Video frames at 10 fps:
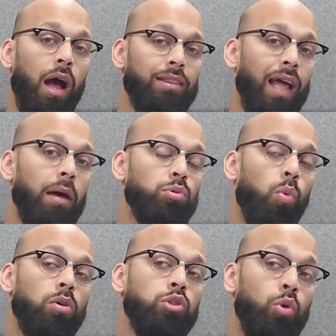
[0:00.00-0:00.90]
adapts
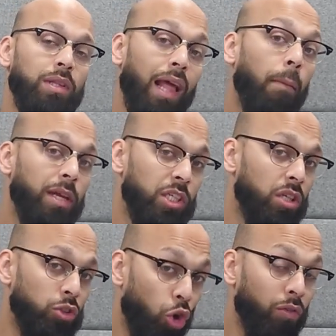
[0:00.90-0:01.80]
whilst doing damage
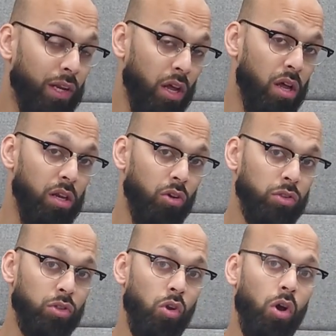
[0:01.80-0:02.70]
during the early
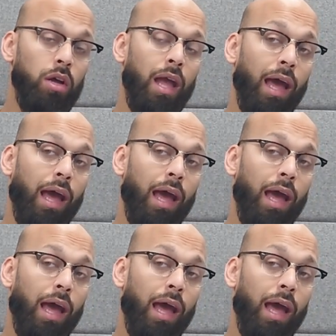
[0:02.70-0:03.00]
onslaught,